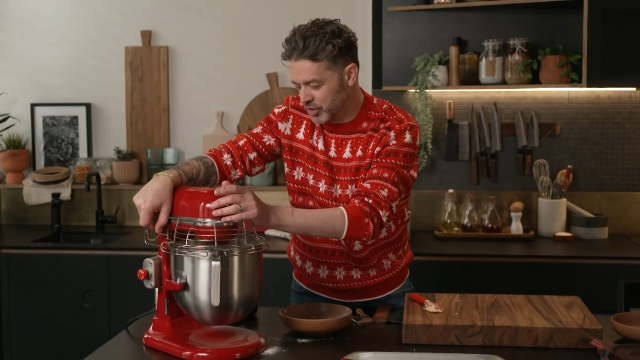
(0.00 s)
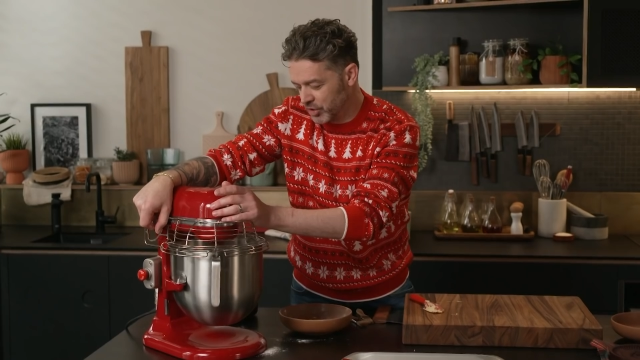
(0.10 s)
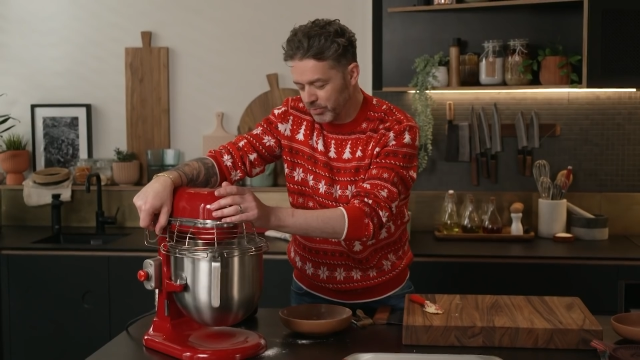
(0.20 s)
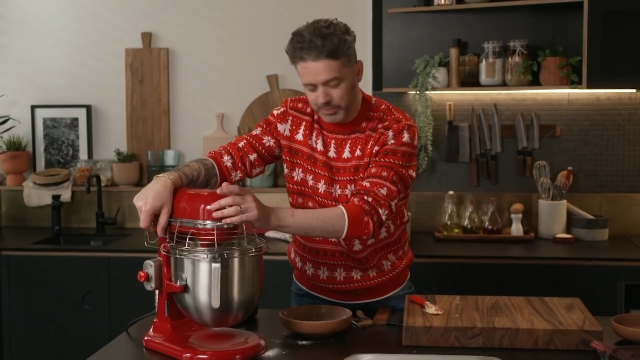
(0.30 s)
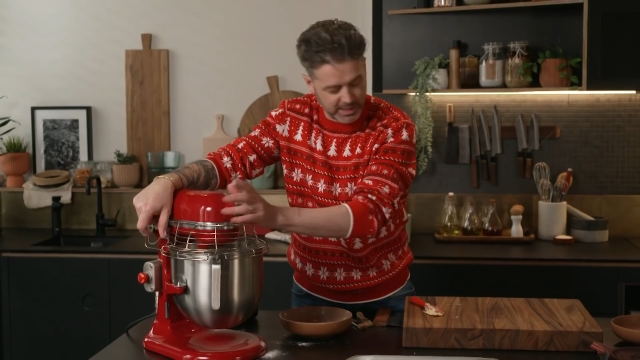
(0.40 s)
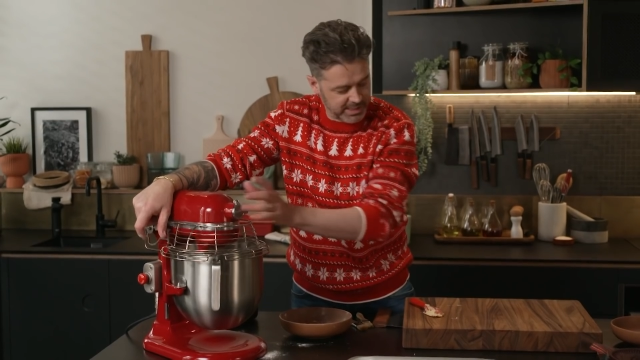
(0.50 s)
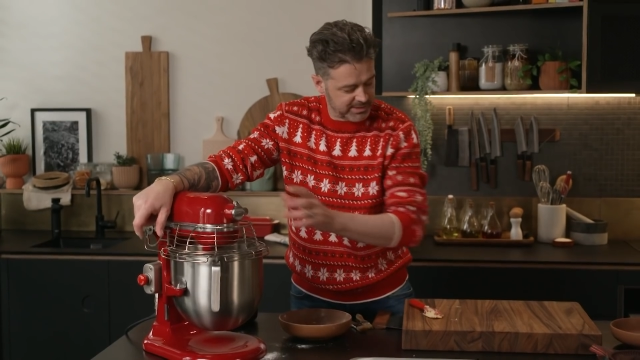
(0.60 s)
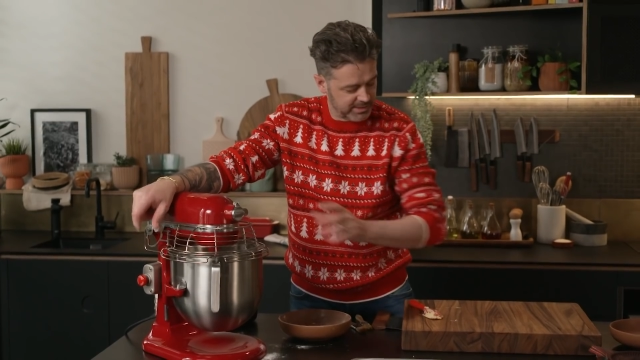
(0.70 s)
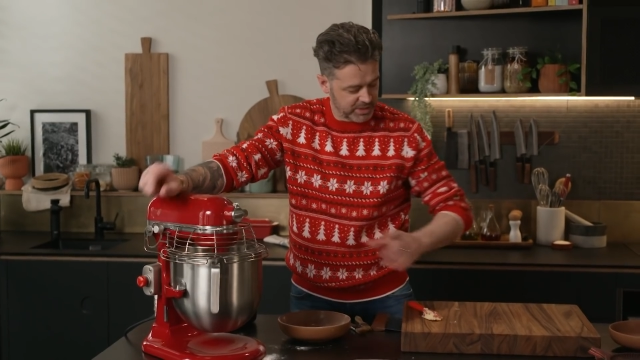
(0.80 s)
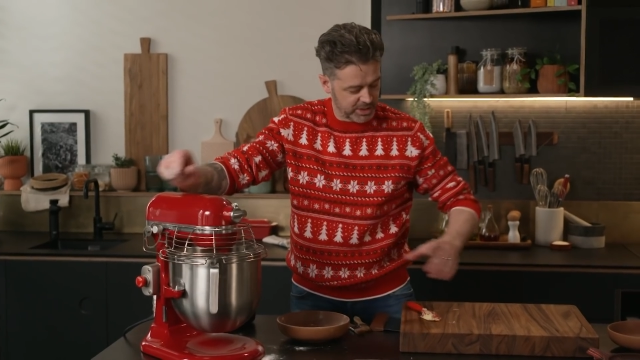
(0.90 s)
shortbread,
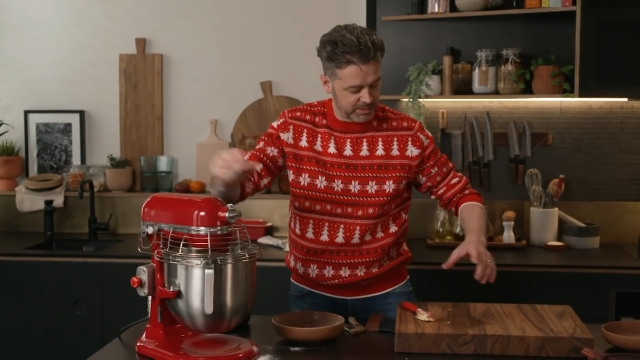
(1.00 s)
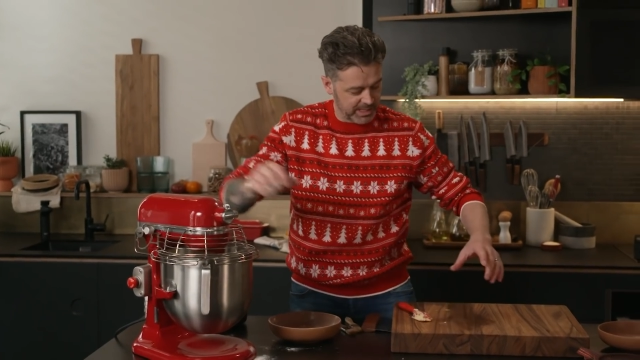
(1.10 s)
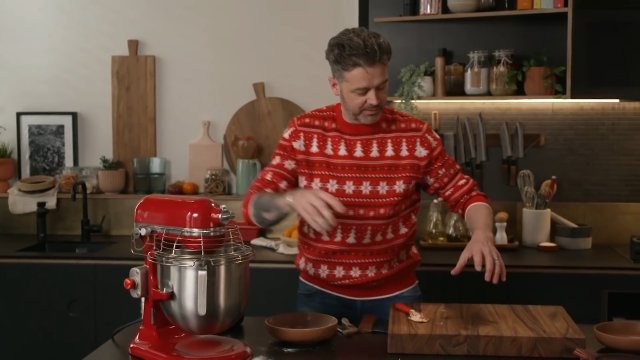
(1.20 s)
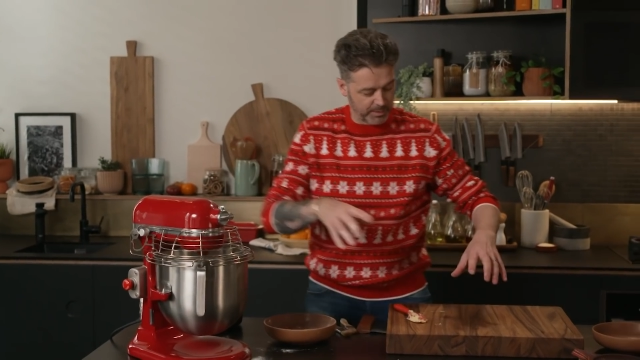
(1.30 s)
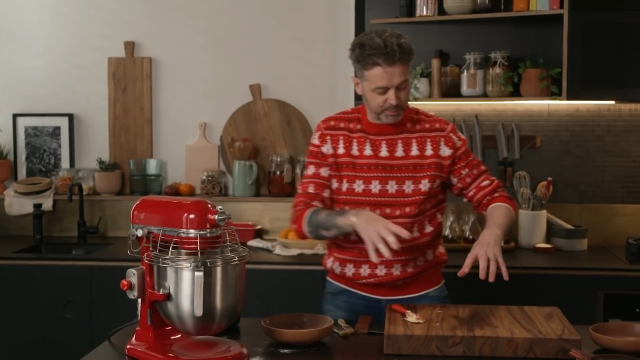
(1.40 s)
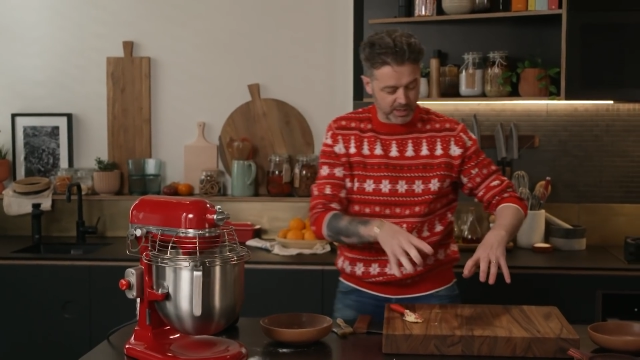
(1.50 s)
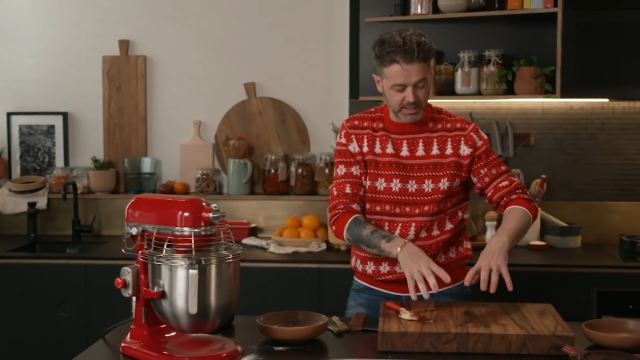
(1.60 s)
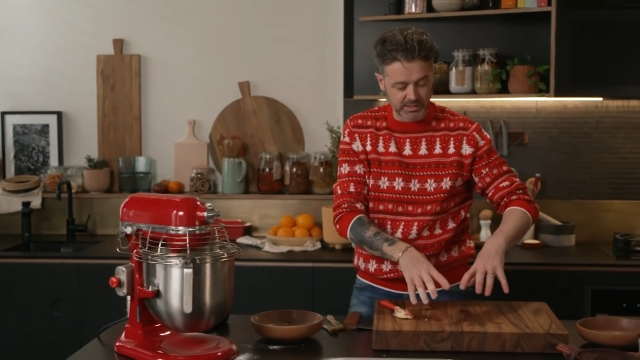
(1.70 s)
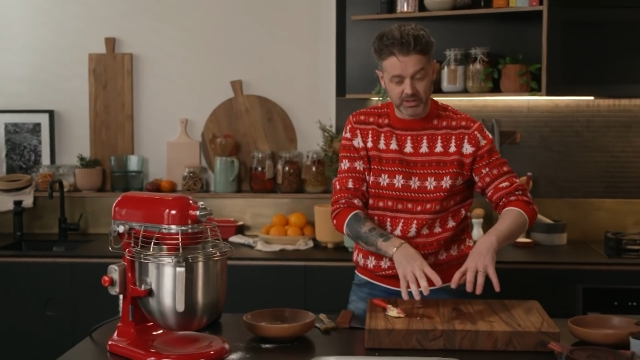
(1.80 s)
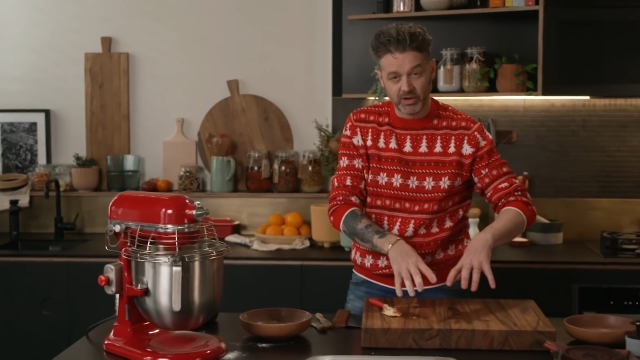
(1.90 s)
she would have a
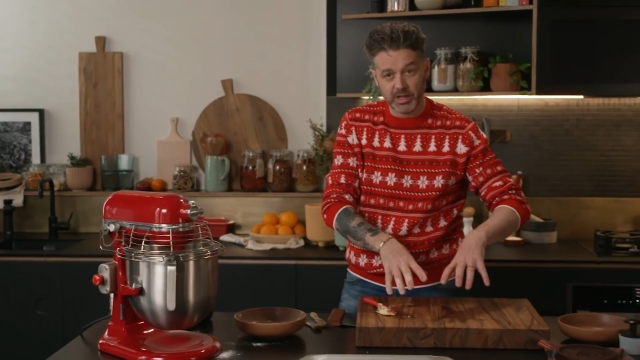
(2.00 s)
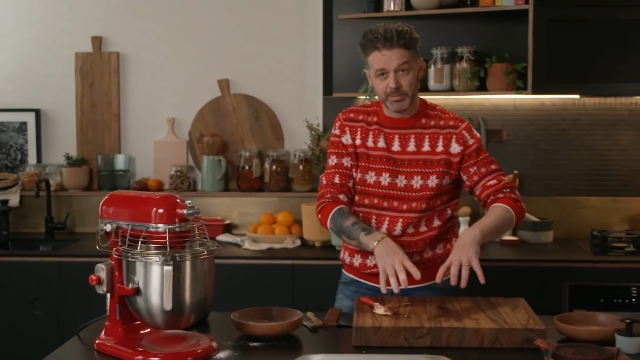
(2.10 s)
pile on the